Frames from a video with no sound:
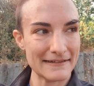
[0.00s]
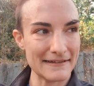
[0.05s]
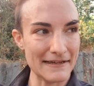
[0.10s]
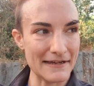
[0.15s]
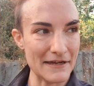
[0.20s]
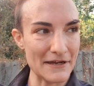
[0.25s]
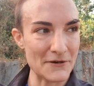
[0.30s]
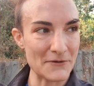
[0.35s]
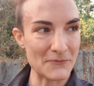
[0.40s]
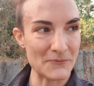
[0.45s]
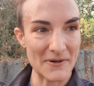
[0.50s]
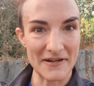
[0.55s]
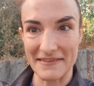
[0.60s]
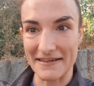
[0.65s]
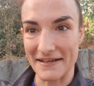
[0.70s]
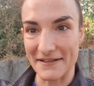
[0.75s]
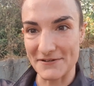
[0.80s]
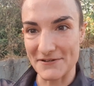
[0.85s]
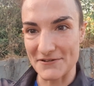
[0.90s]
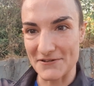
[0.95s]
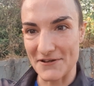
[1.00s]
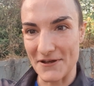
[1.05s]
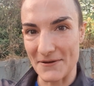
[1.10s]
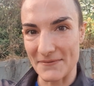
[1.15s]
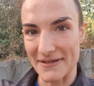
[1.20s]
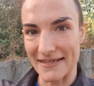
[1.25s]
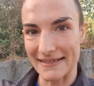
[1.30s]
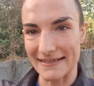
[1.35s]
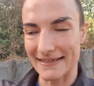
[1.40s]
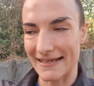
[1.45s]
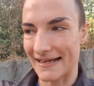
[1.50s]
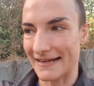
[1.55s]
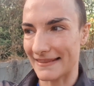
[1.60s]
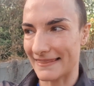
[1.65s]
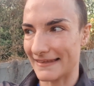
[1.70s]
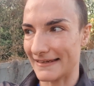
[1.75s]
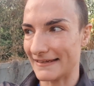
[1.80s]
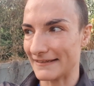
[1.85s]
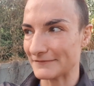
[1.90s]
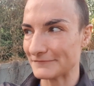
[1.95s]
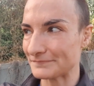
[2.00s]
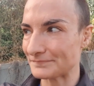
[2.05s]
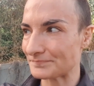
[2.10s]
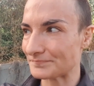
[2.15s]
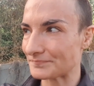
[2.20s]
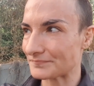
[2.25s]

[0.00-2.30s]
uh, where the hell are you going kind of thing.